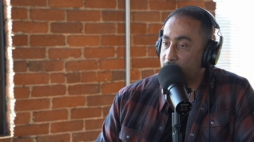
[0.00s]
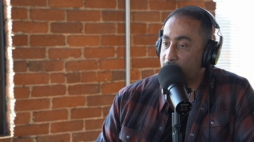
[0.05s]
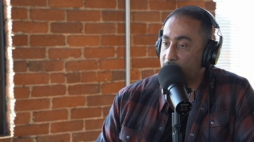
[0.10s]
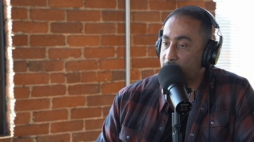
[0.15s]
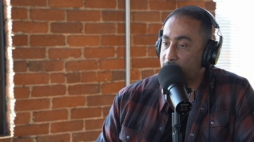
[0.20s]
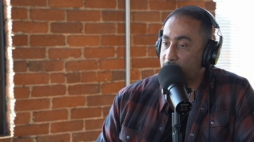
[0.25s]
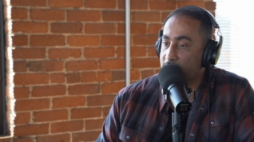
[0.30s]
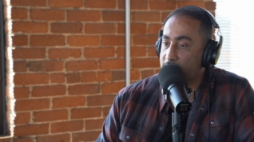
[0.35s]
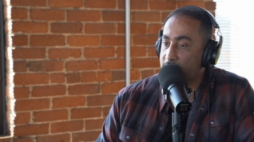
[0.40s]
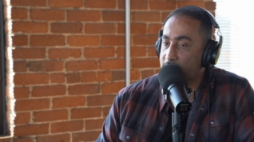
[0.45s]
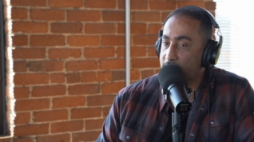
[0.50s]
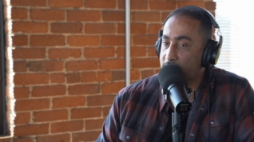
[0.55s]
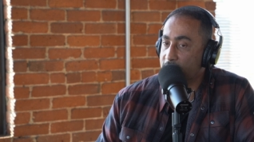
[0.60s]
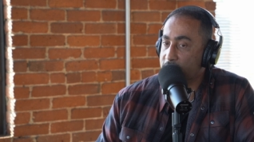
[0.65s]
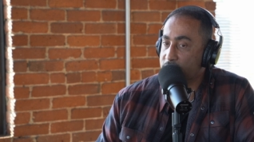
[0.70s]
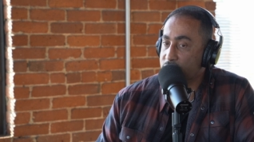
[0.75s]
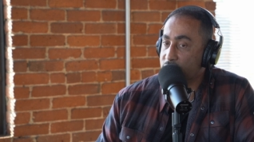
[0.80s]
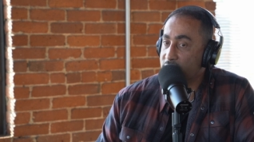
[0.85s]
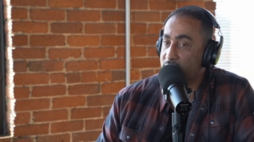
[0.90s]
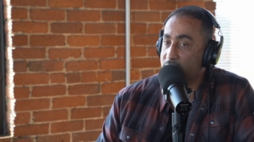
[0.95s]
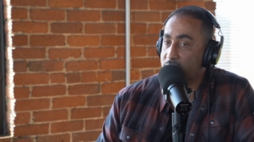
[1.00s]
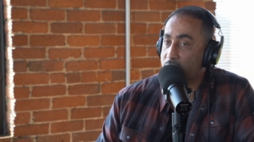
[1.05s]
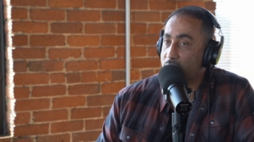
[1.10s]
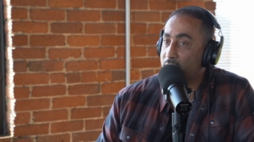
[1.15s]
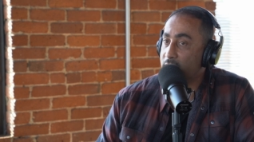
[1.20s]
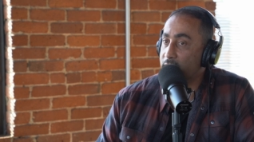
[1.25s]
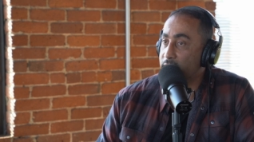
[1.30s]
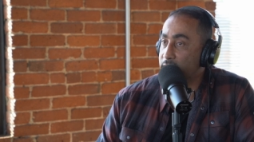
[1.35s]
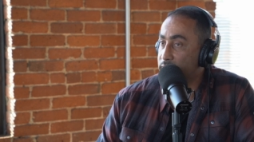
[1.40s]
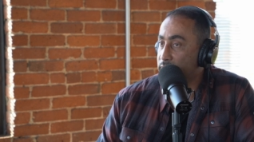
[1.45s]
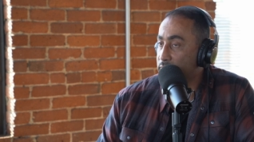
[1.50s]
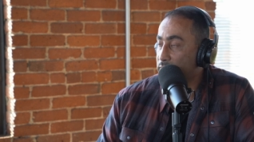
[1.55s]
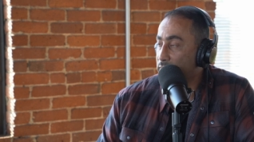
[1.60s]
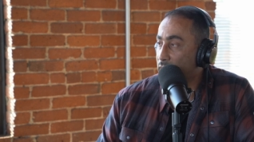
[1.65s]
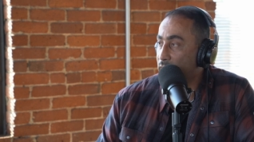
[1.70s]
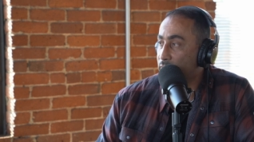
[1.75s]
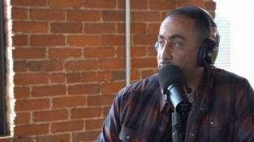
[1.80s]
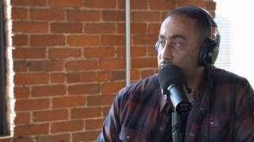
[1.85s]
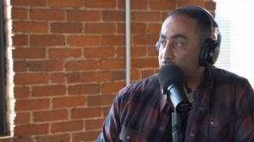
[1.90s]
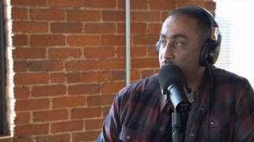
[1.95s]
And she didn't run.
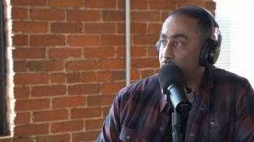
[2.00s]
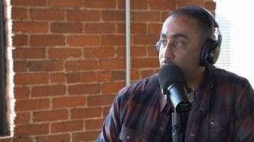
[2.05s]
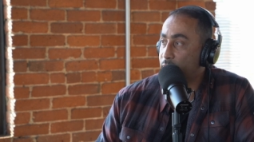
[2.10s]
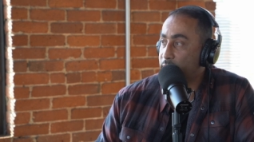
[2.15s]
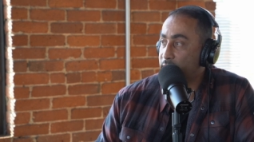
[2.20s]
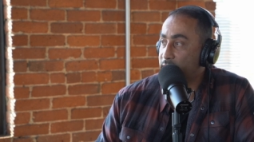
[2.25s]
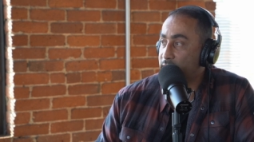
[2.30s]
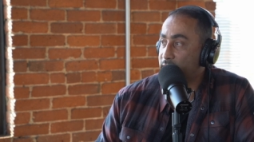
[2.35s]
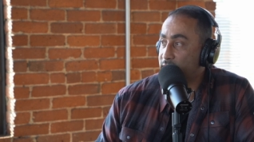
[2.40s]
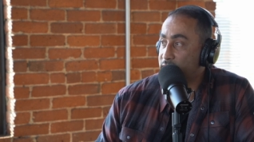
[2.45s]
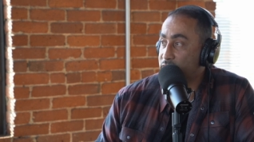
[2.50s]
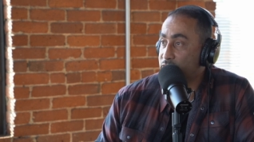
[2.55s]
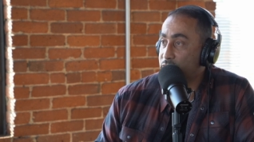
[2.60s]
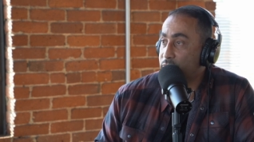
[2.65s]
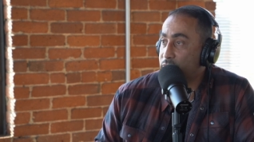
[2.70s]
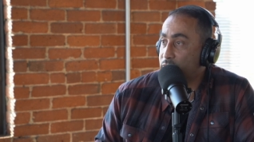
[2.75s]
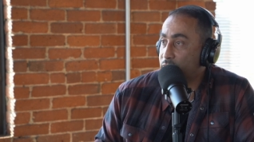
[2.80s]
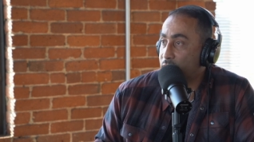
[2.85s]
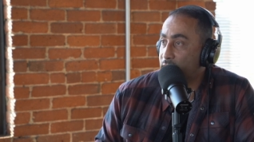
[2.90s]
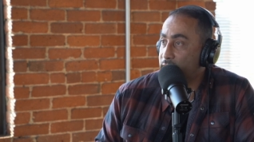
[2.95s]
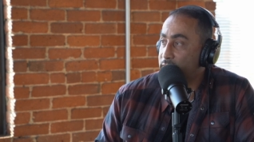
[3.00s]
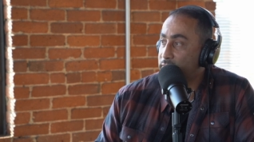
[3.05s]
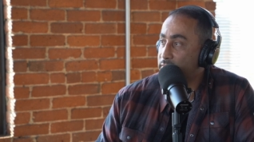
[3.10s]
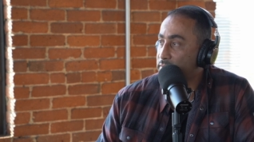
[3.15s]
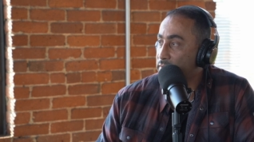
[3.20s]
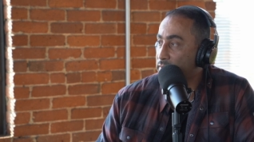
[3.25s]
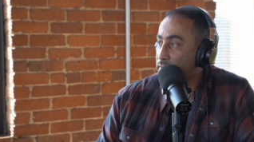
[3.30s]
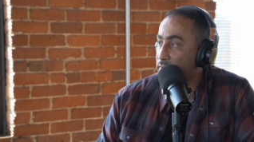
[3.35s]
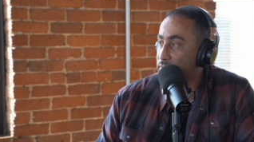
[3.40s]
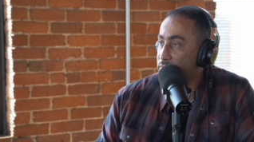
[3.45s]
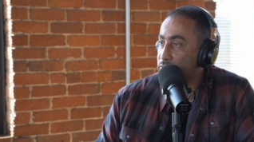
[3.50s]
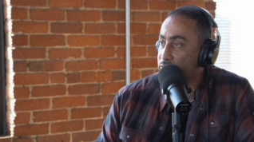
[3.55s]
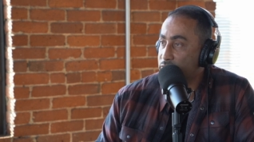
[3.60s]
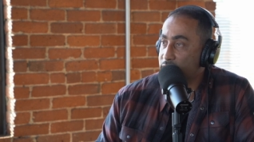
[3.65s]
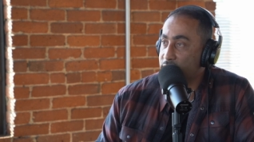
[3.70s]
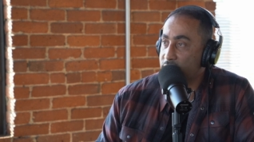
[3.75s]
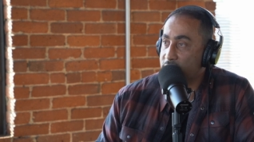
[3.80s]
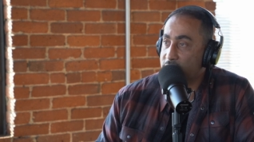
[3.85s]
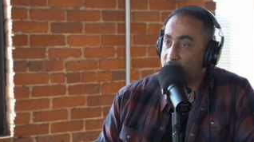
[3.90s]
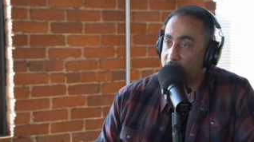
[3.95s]
I was hoping that she would run.
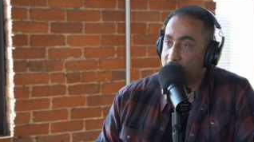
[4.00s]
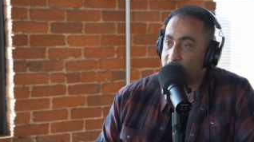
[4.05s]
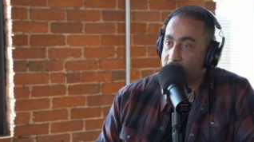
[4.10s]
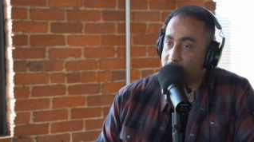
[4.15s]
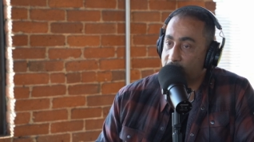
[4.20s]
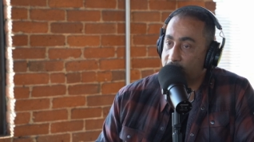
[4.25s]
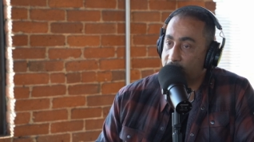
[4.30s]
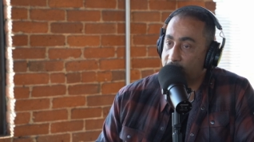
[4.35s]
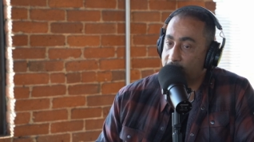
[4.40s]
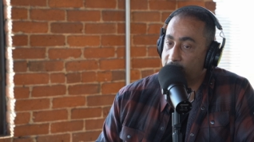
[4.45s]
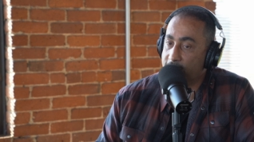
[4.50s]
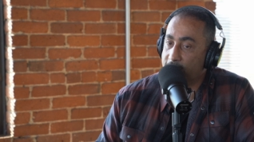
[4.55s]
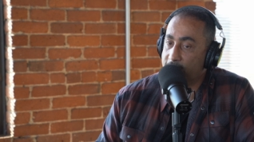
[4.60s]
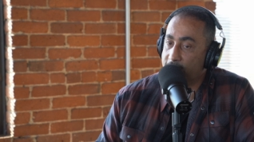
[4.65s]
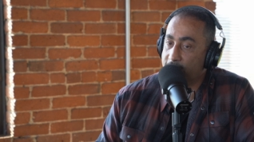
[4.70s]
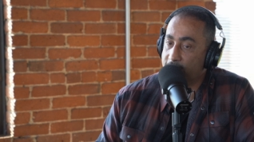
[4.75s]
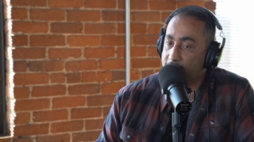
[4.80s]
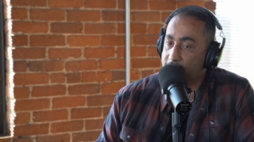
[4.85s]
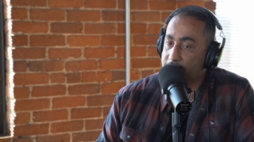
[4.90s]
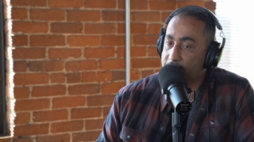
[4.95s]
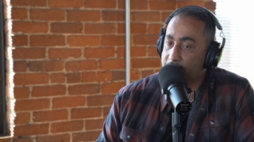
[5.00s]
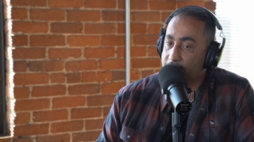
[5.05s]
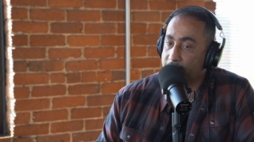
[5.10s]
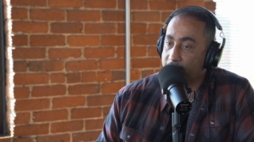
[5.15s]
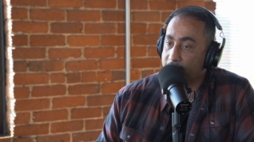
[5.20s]
She did not. And